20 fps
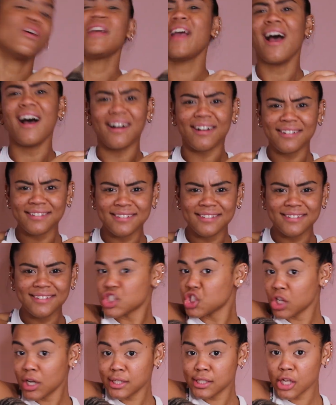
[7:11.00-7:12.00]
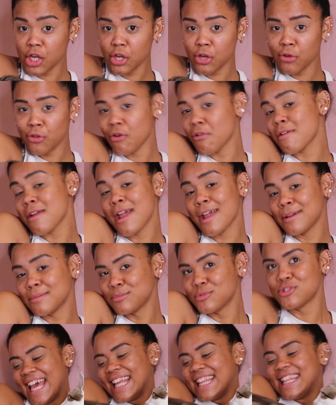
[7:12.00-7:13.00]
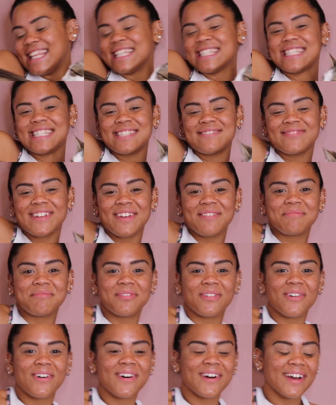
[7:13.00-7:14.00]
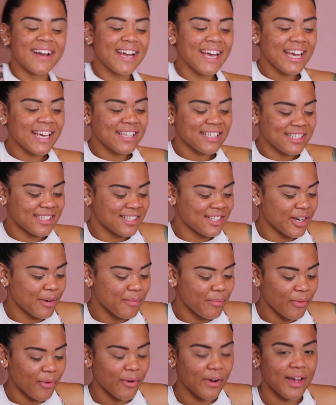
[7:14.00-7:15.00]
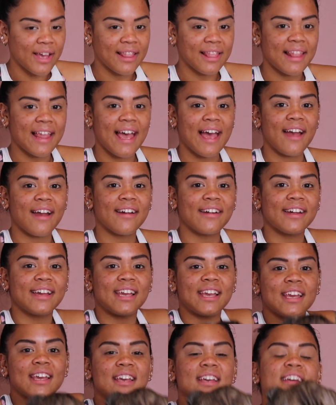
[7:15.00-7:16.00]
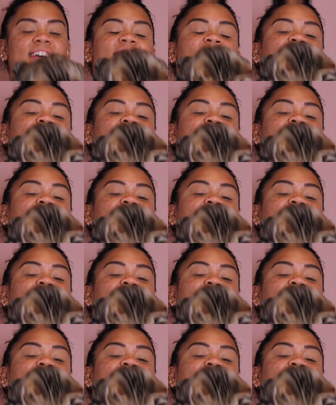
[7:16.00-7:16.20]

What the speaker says: Oh yeah. Should I tell you their names? This is my boy. This is our boy, Larry.